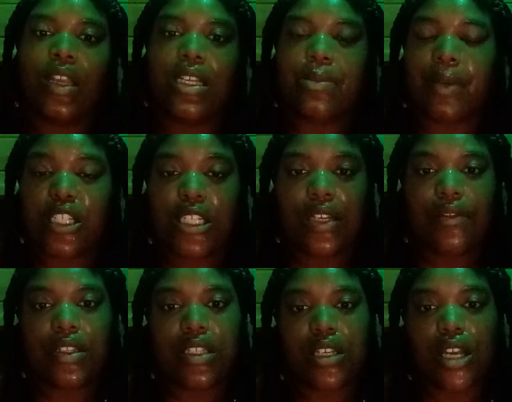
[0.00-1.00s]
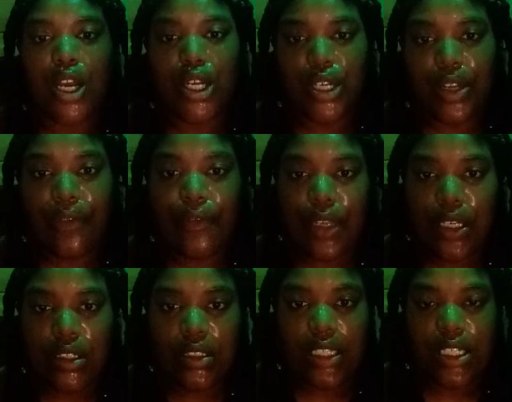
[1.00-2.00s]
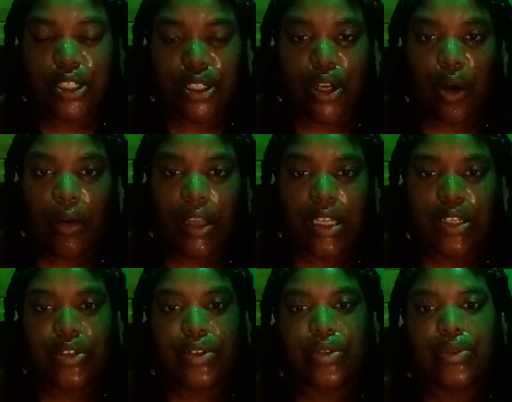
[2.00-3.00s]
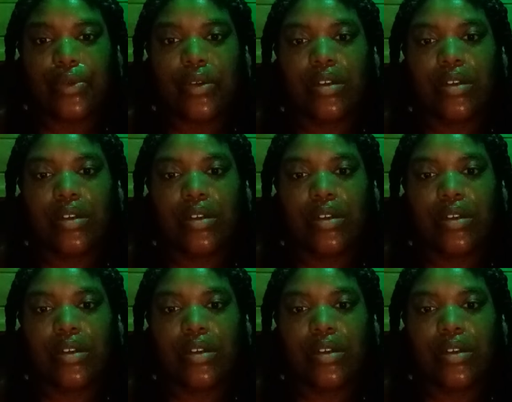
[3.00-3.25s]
especially if it's a, good field that you're going into,